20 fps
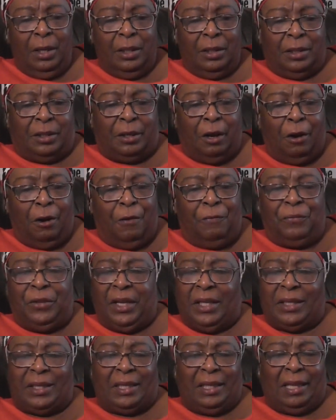Serve
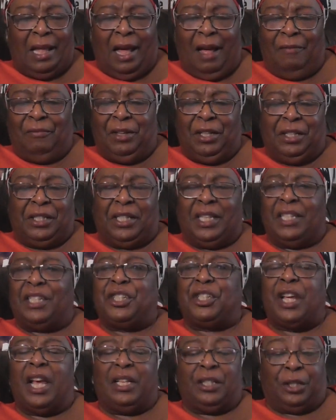this lively
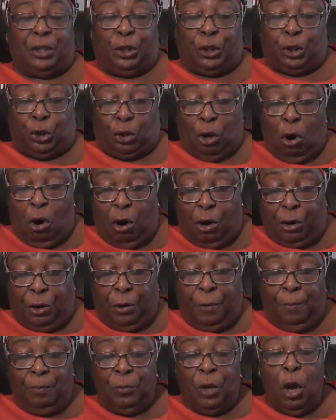dish as a
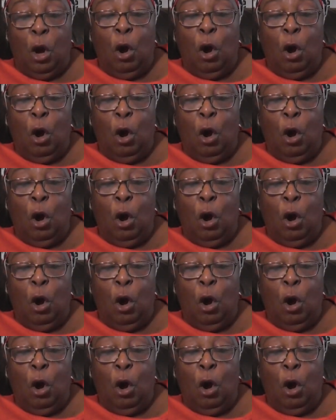starter